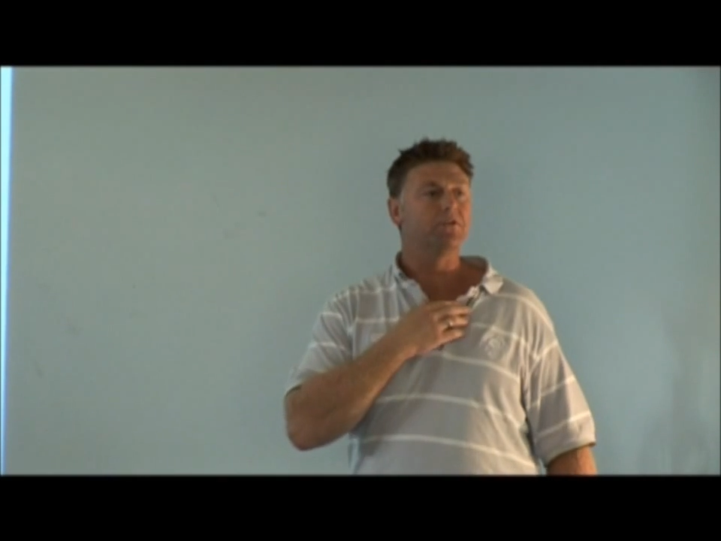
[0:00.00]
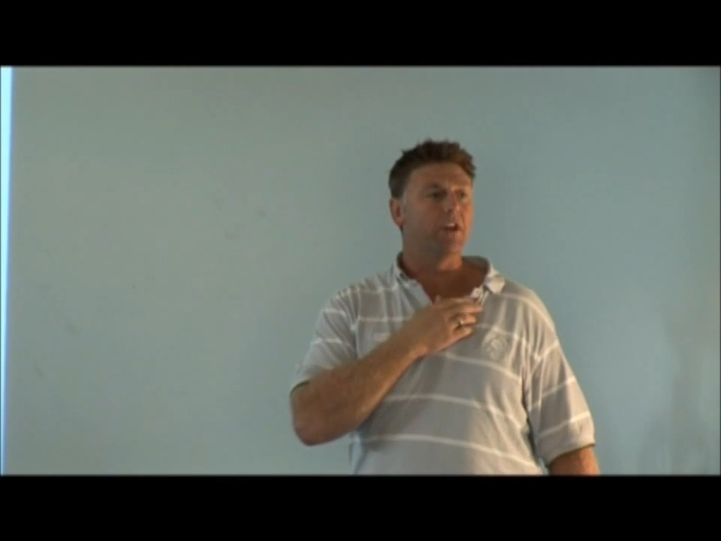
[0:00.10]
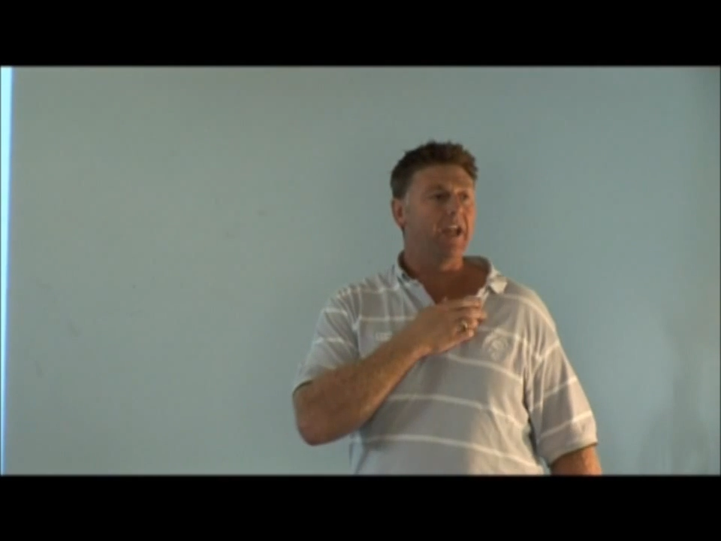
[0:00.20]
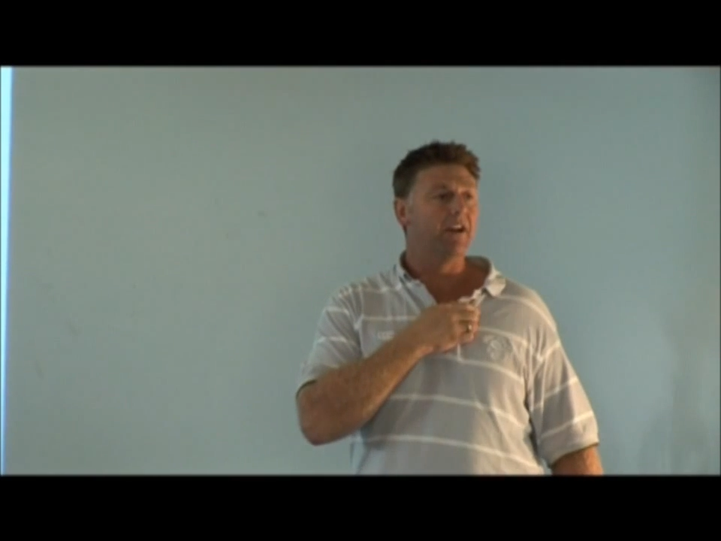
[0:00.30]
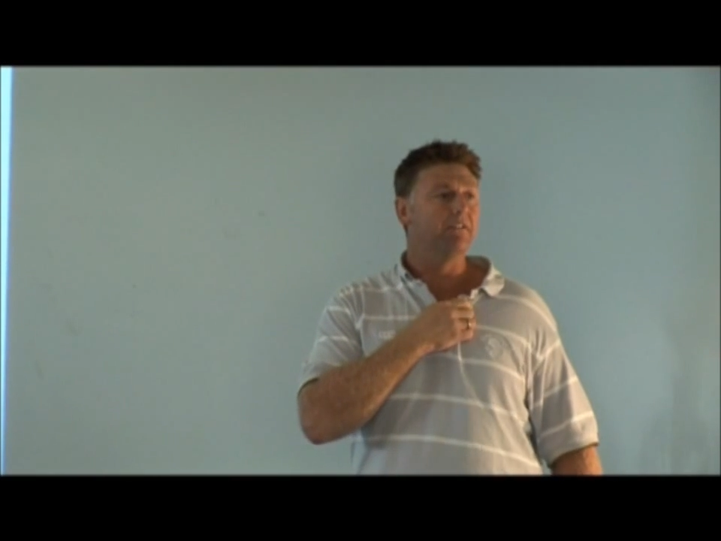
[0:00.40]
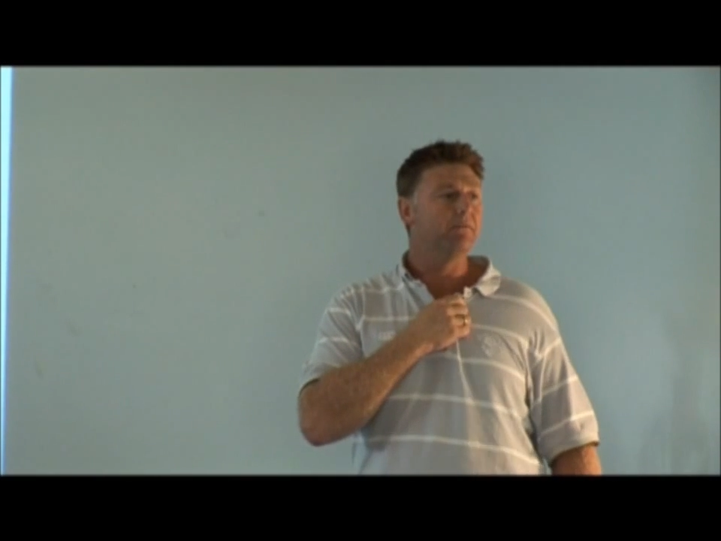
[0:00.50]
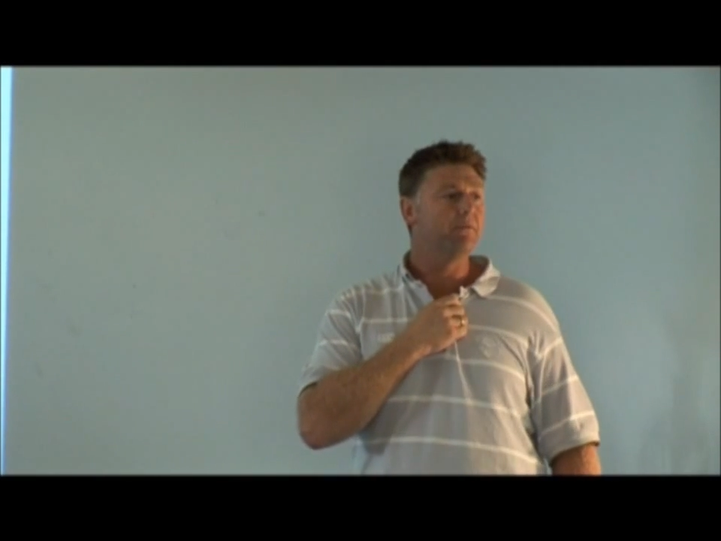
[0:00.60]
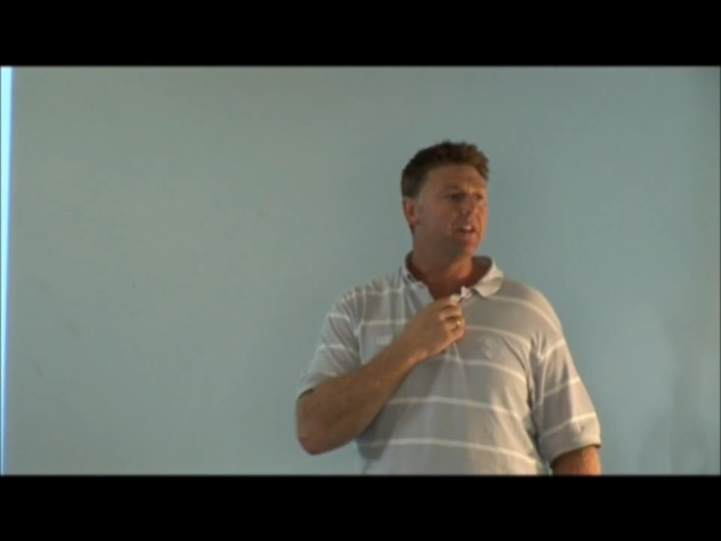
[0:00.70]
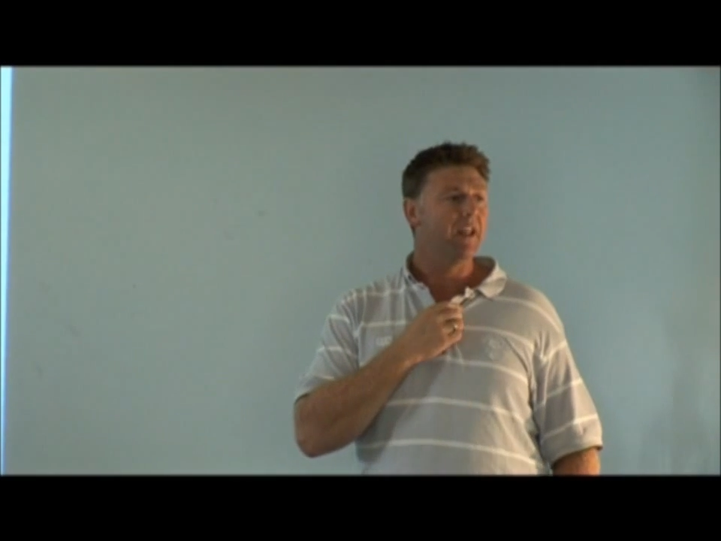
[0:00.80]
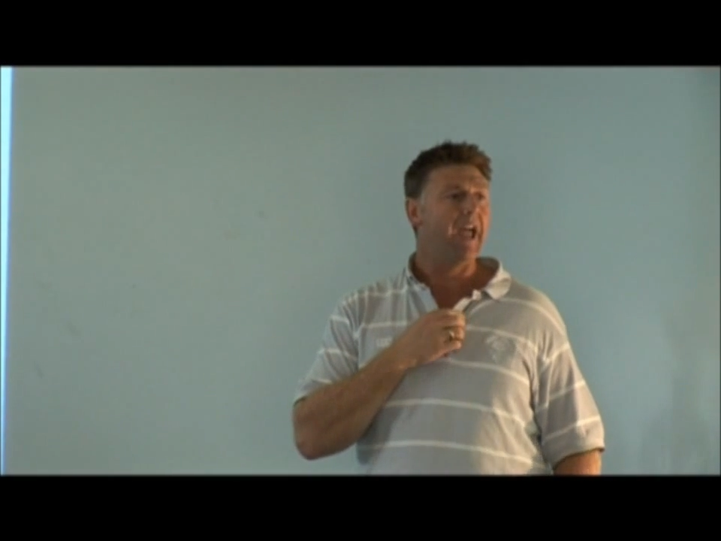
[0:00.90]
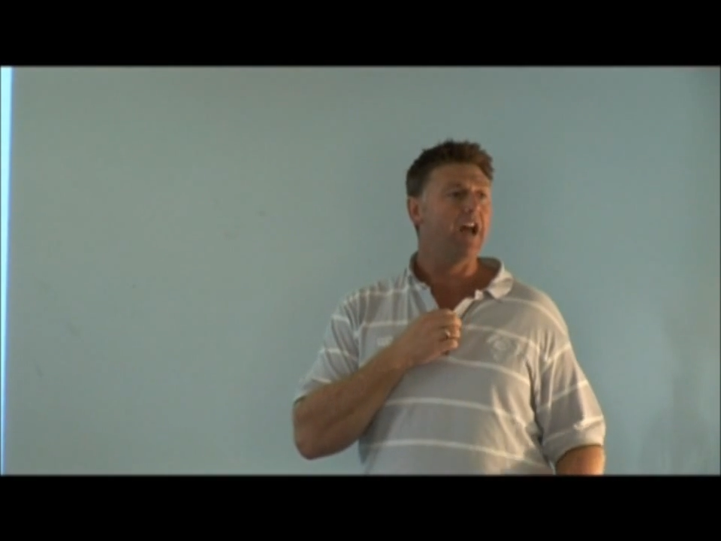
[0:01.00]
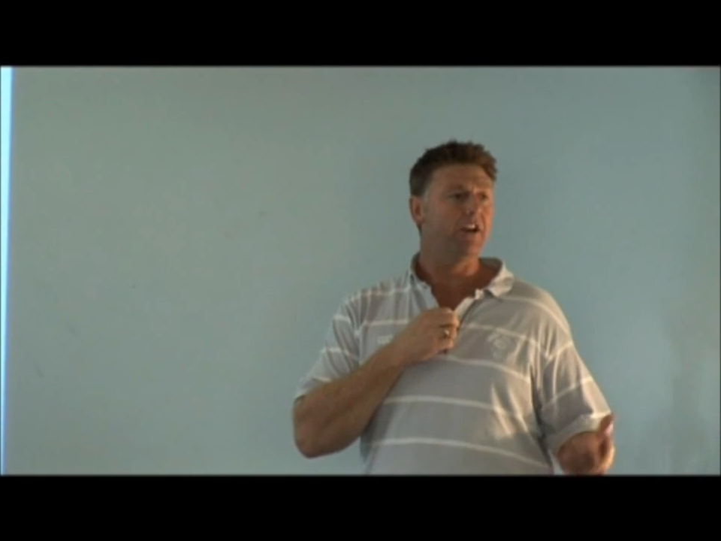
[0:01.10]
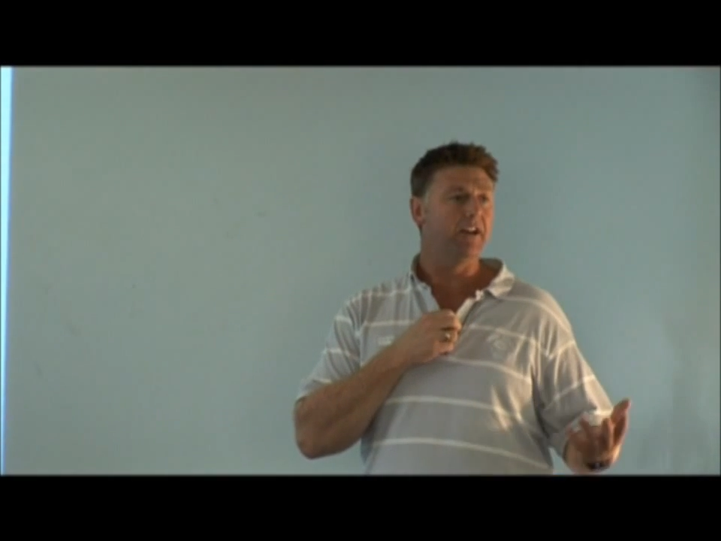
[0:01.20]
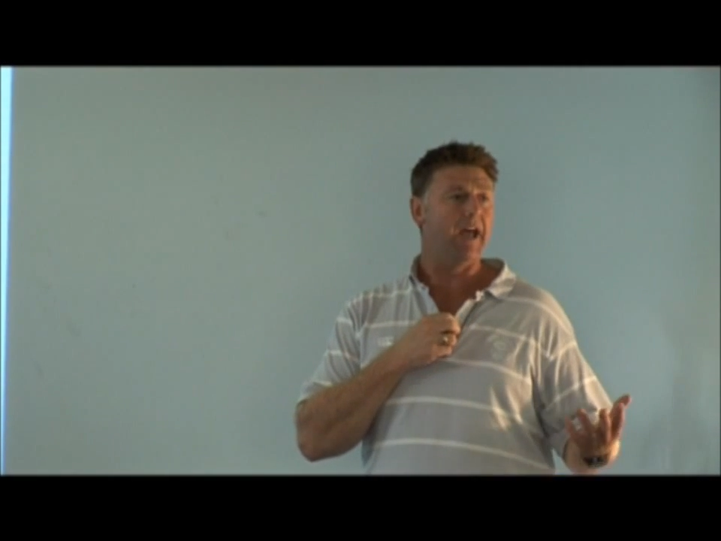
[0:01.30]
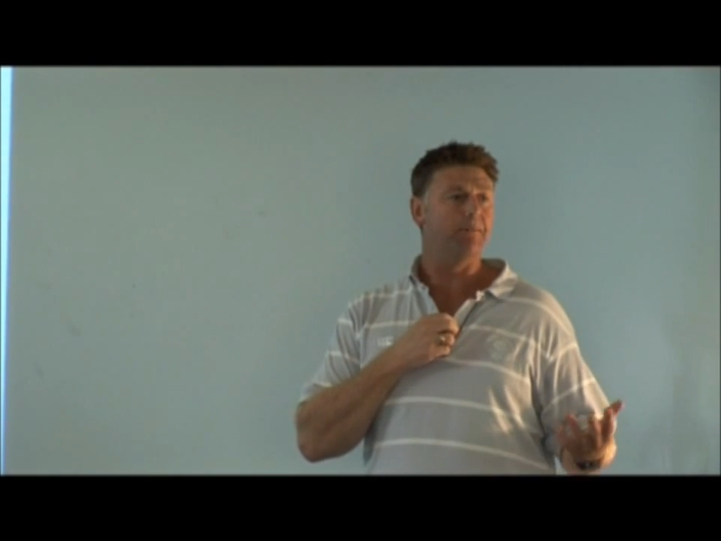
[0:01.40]
So how
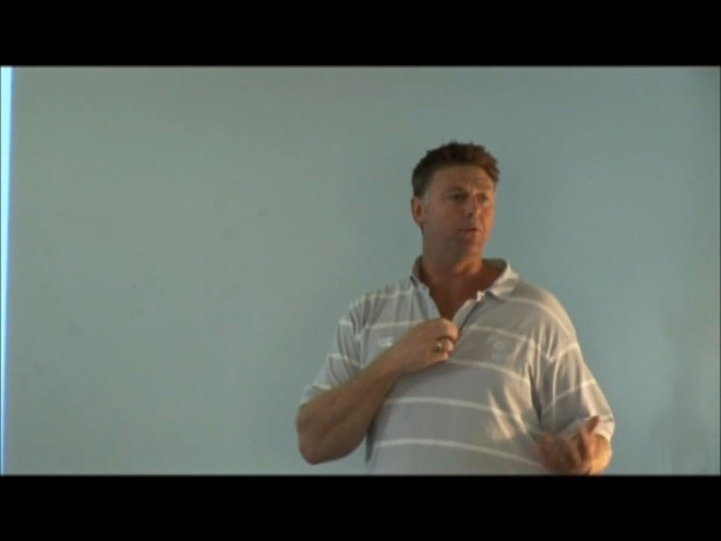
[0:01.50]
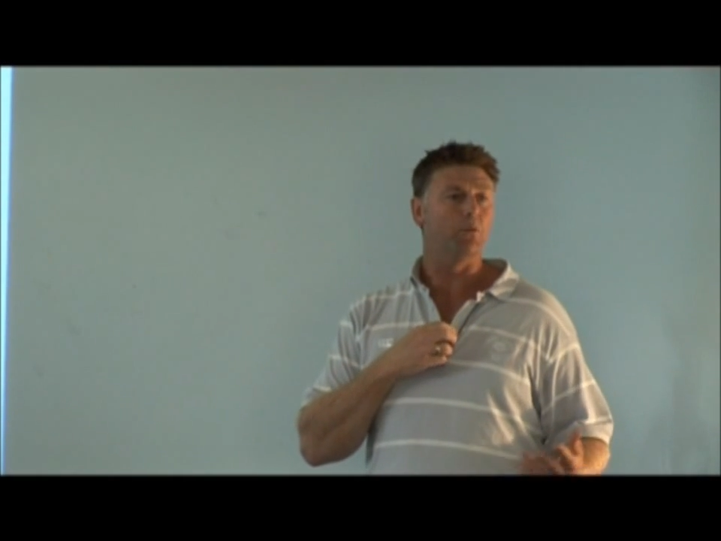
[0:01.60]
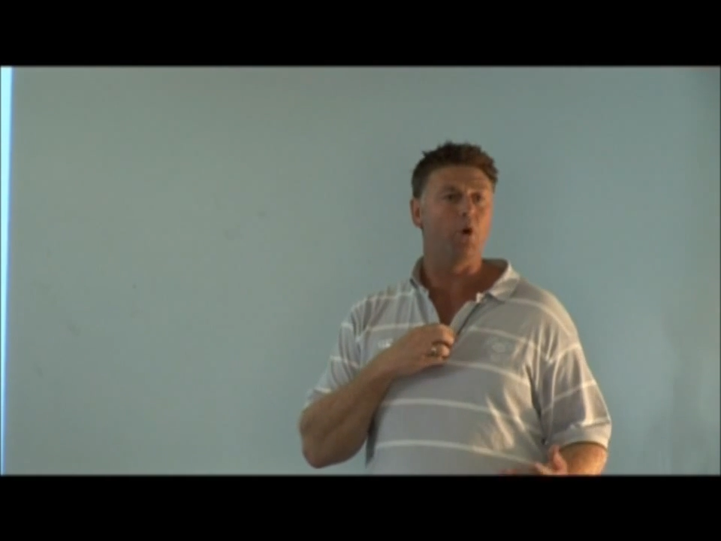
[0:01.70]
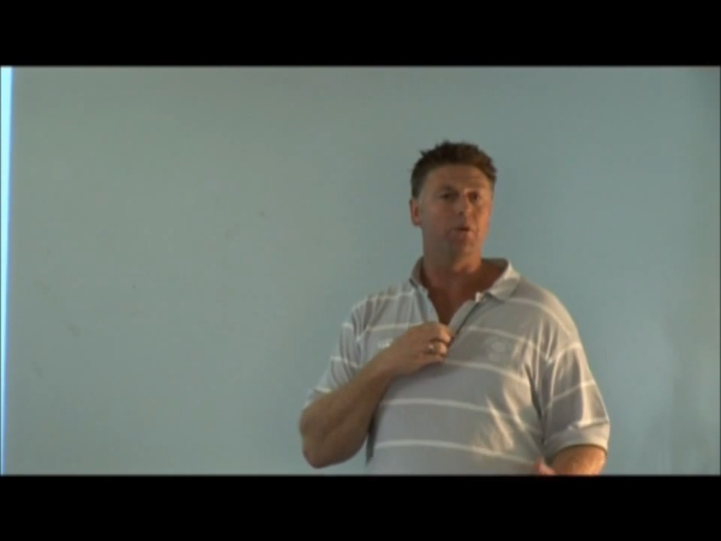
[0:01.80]
did it happen?